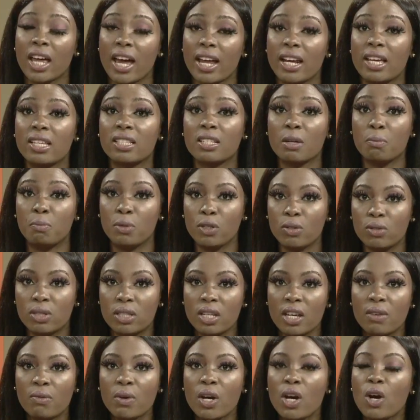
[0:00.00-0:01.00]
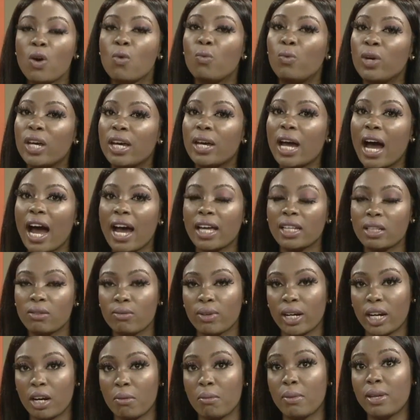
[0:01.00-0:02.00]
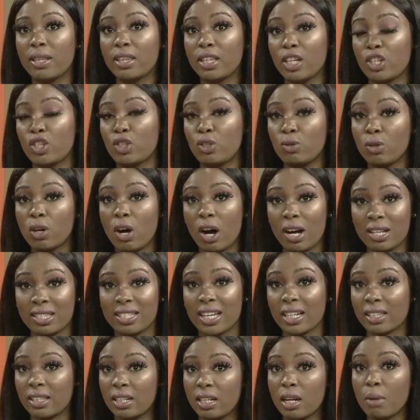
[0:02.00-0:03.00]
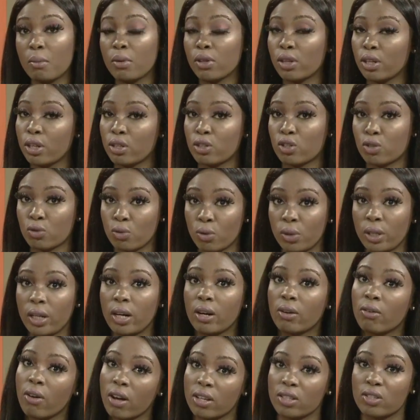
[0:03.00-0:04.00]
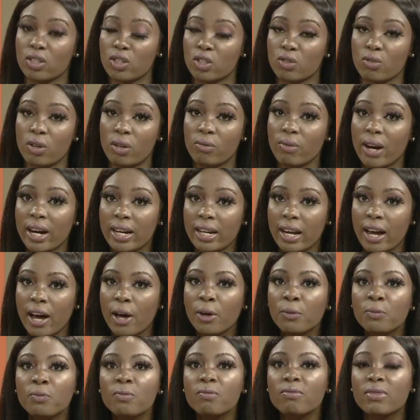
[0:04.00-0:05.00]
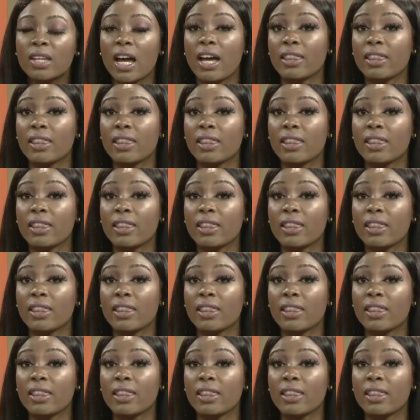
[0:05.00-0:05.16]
that is abusive, we highly recommend that you contact the number that is scrolling across the screen right now,